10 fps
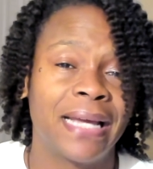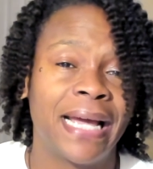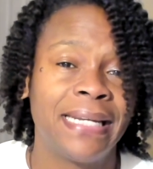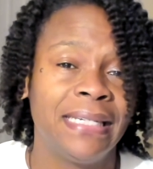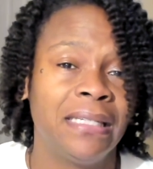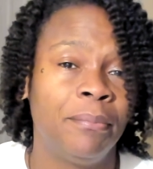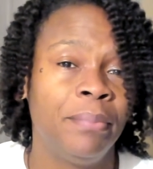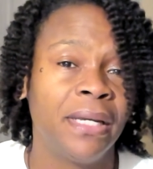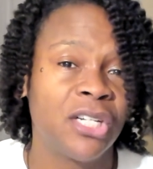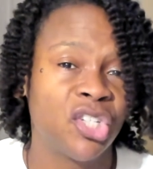I did the
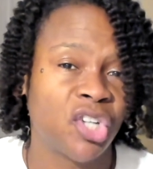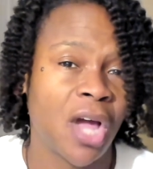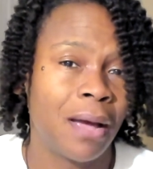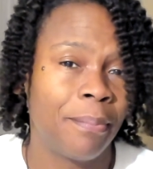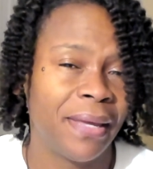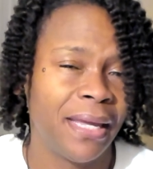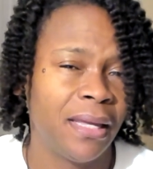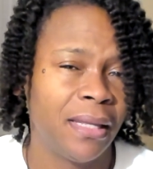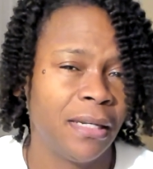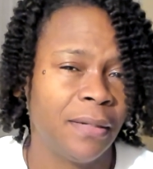big chop
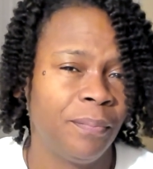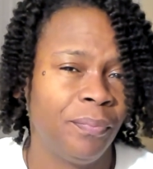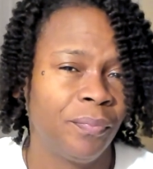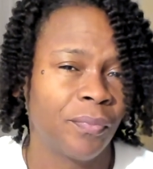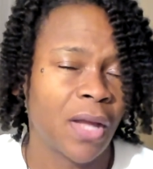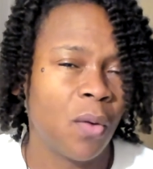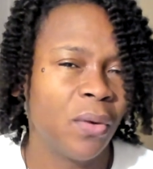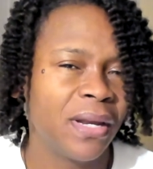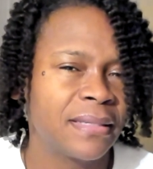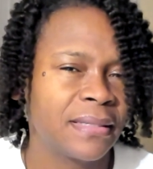in, I
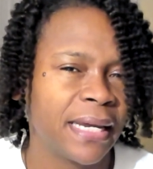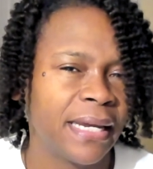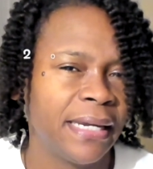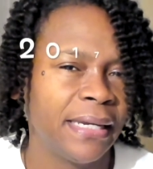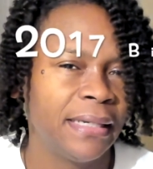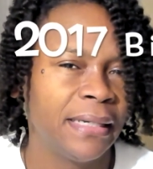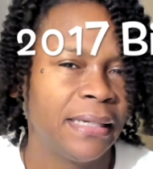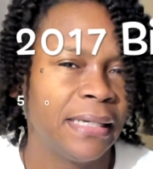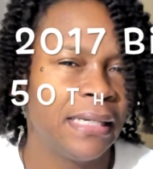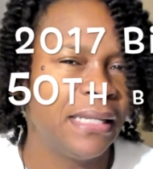want to say
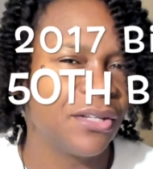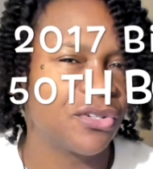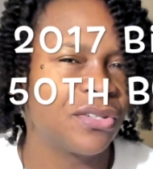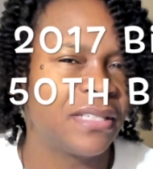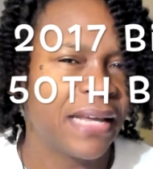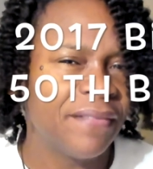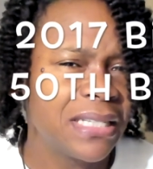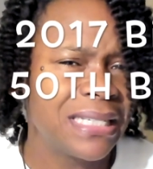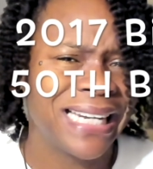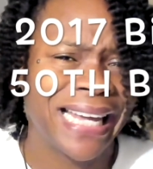either
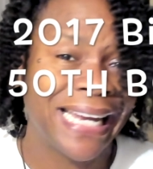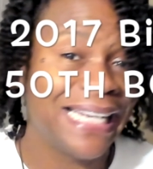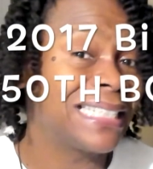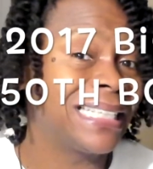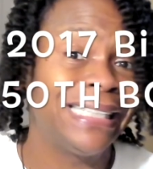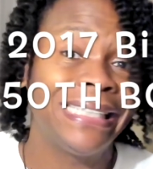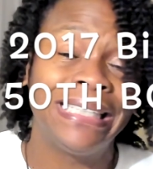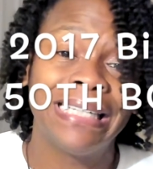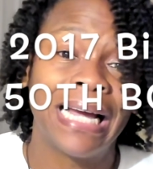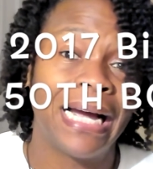17 or
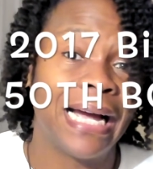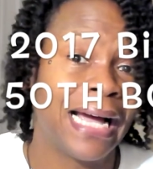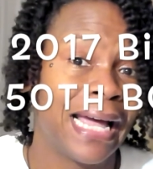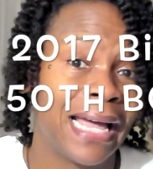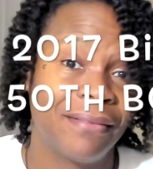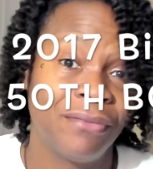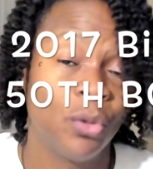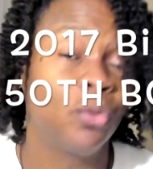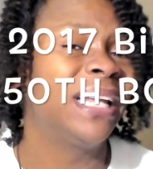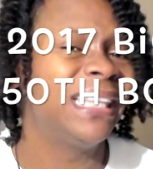18. I have
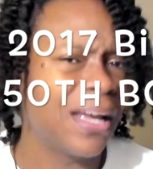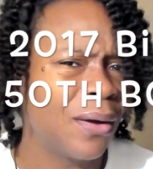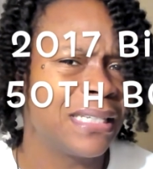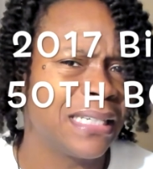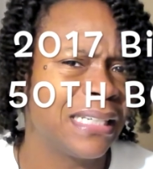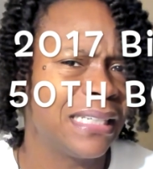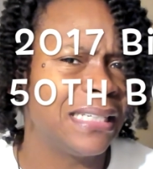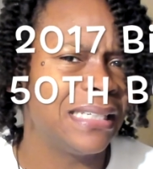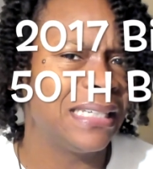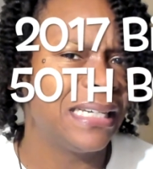no clue. I think I did it in,